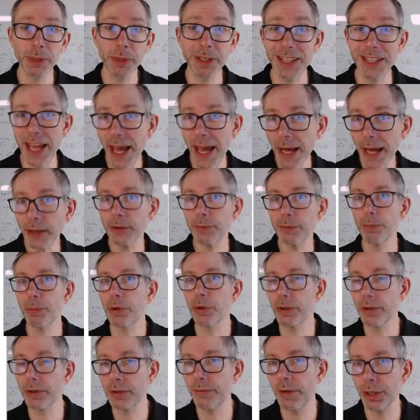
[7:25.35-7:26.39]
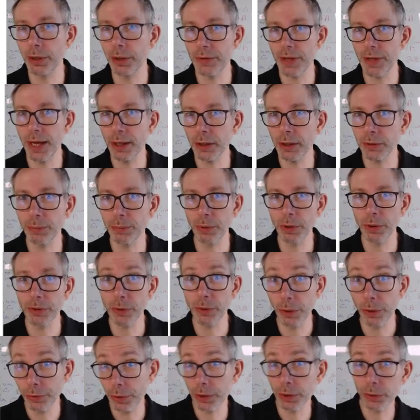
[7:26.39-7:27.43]
but the exports, the value of the exports
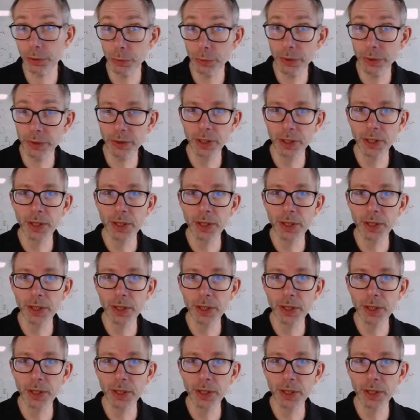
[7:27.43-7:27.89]
also includes